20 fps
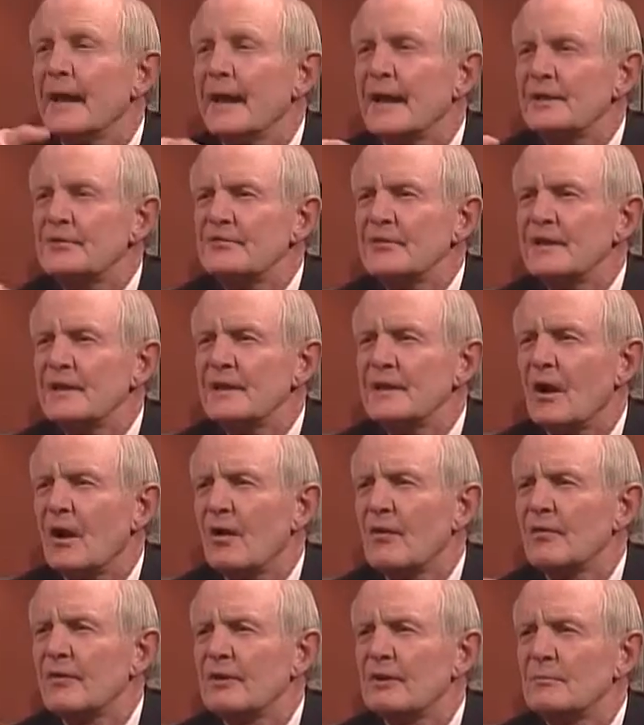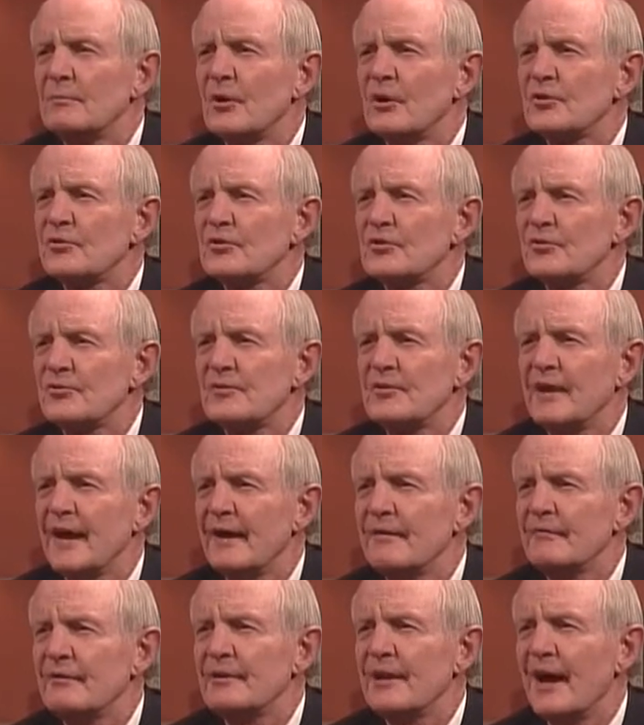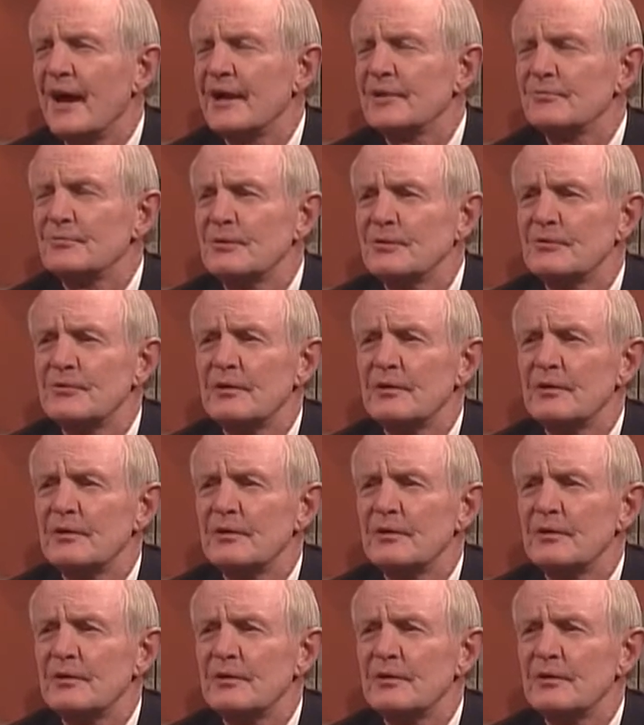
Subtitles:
I see in all the commercials and advertisements,